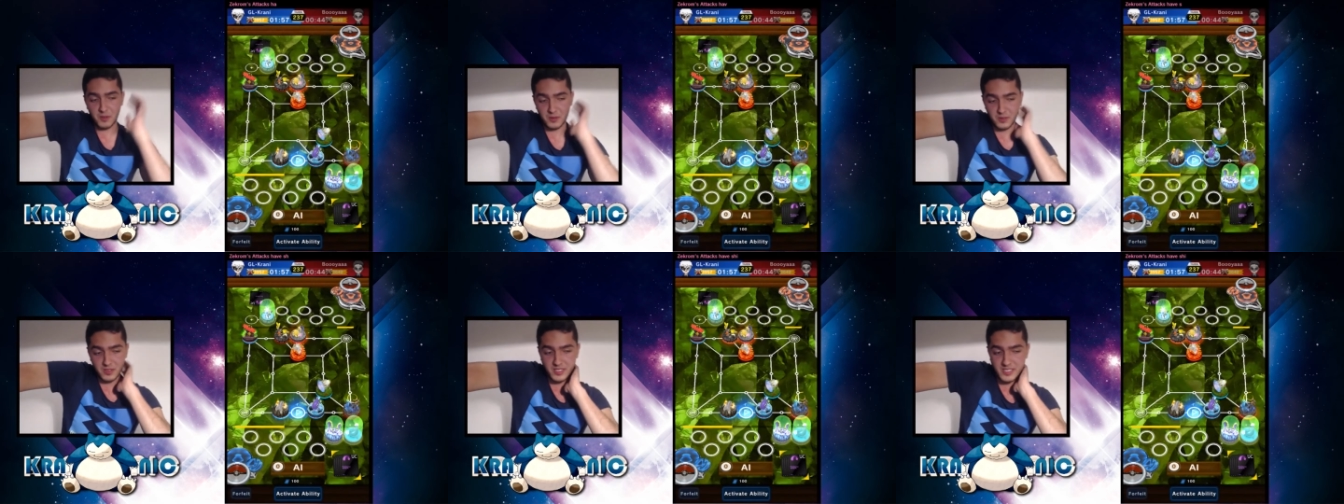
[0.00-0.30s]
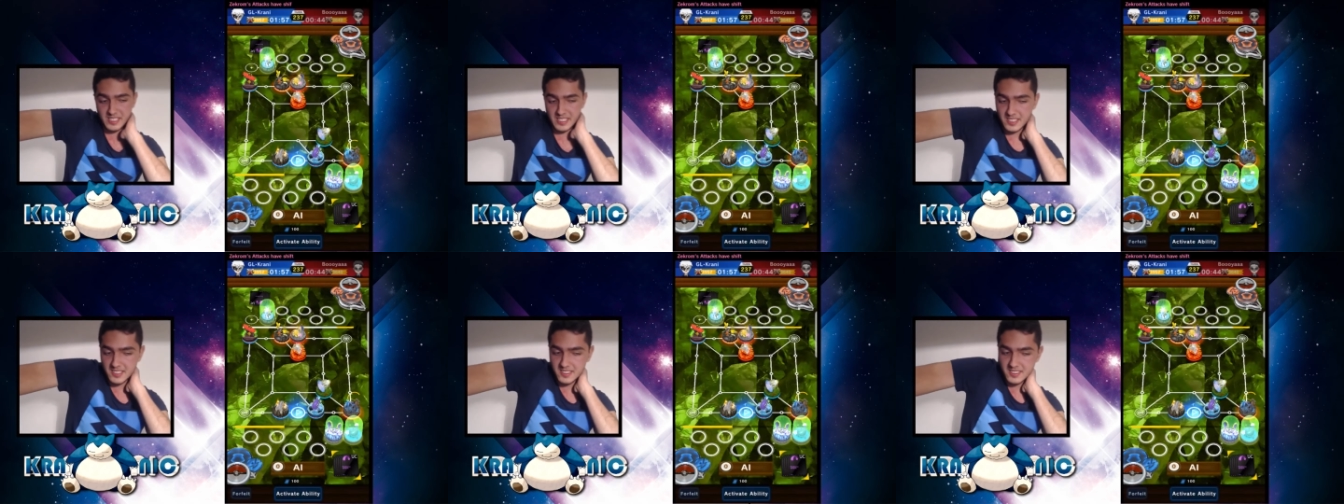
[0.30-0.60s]

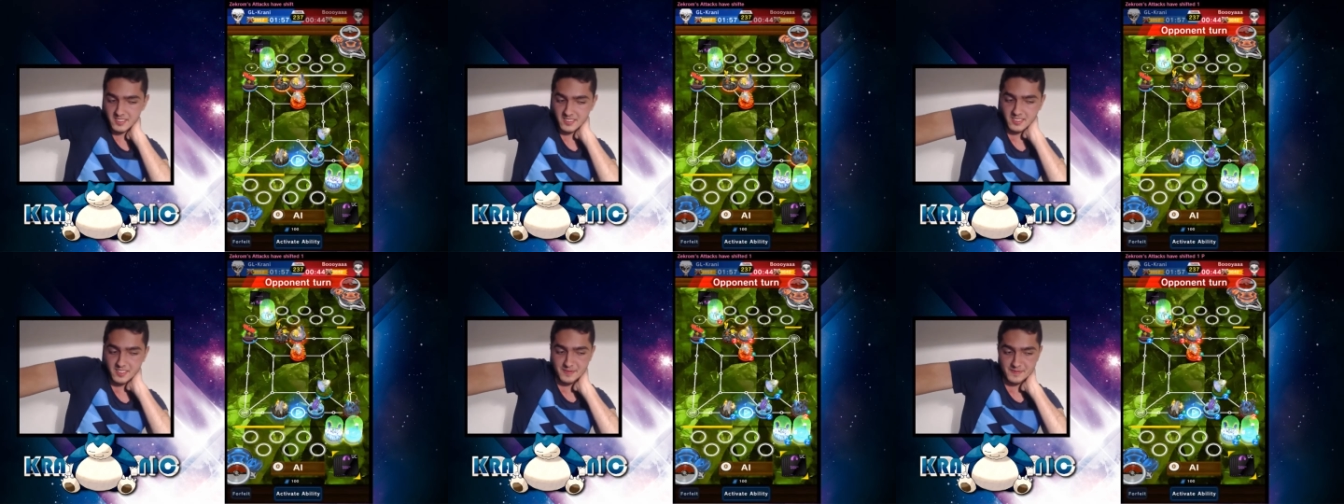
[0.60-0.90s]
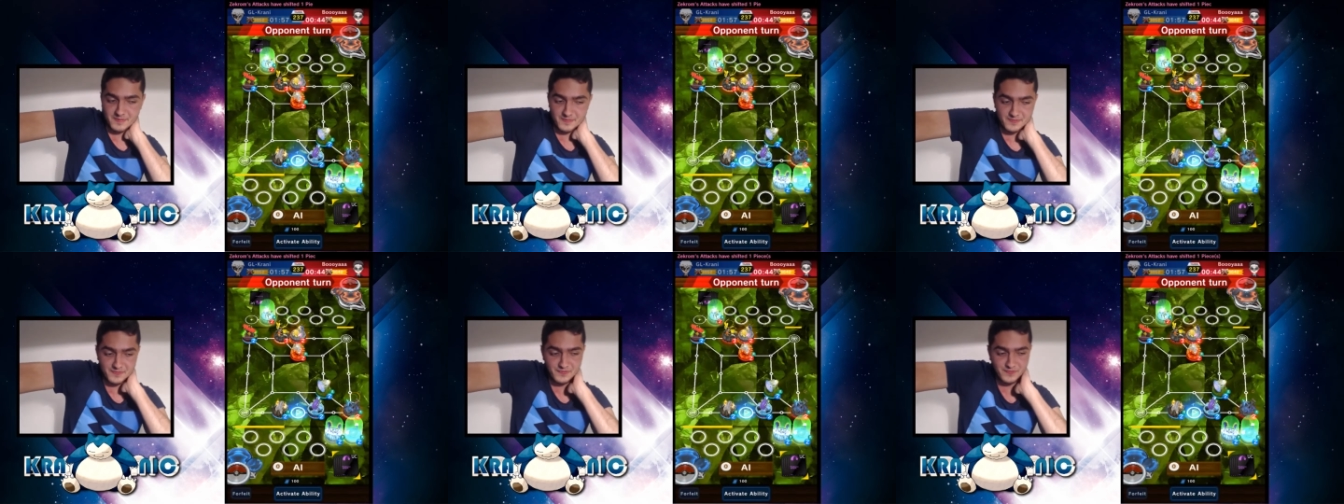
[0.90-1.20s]
signal.
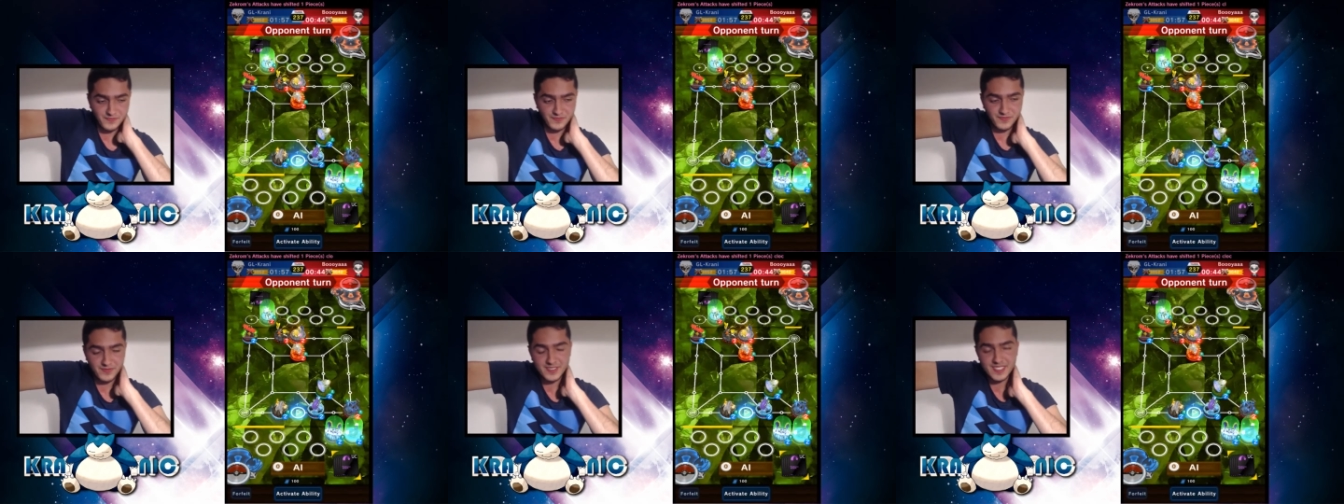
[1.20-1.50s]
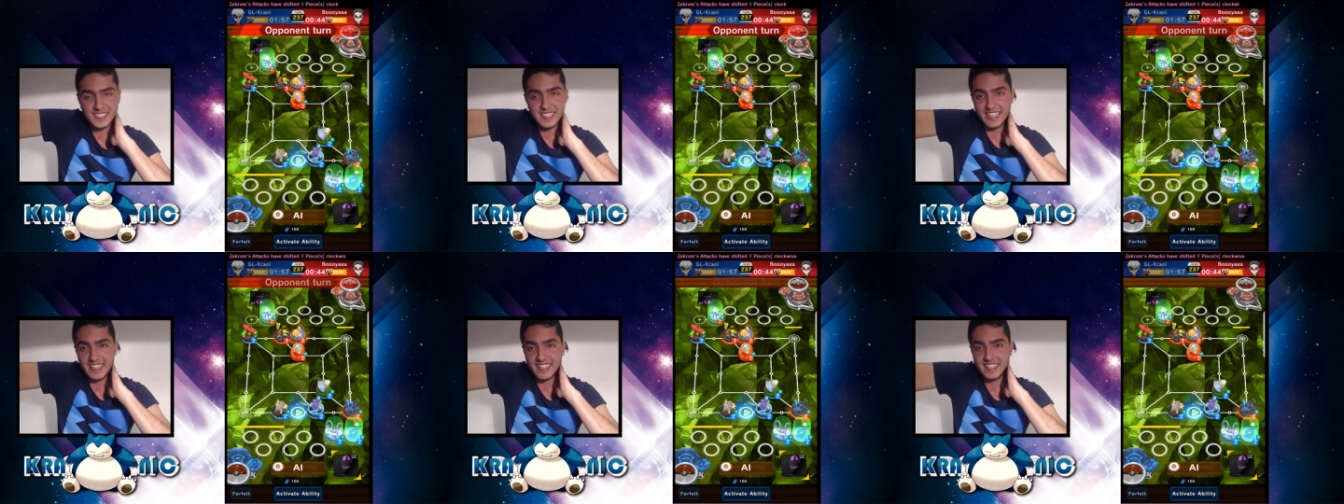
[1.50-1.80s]

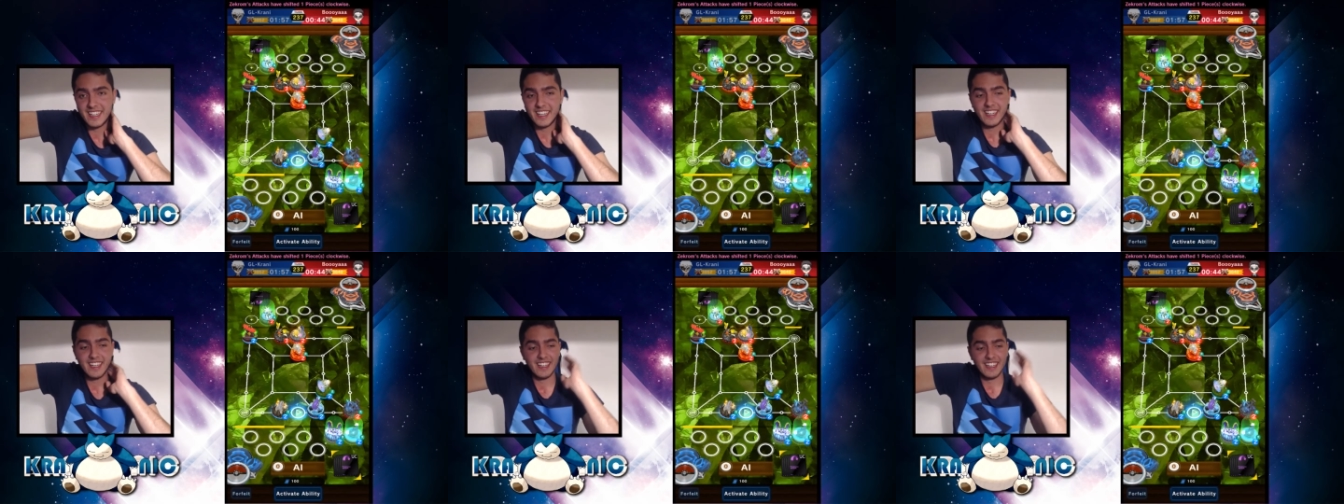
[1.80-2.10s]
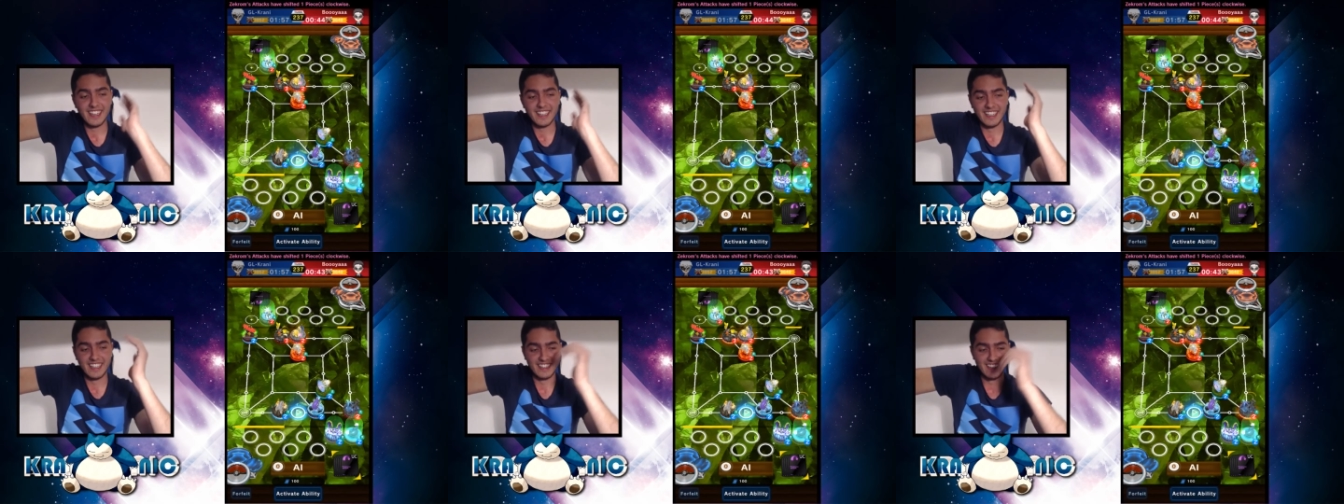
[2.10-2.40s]

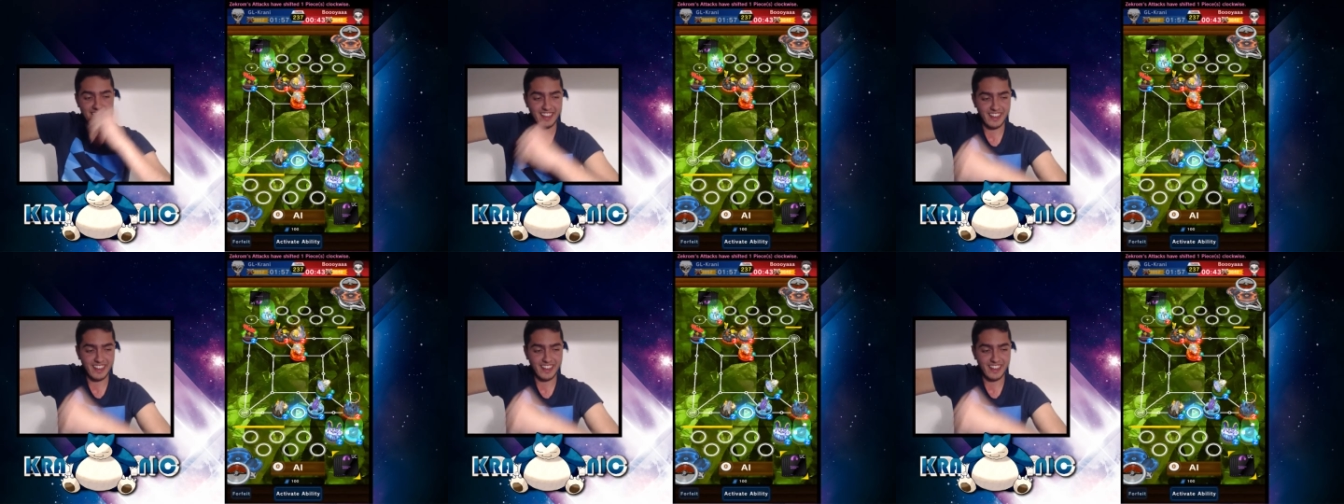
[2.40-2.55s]
That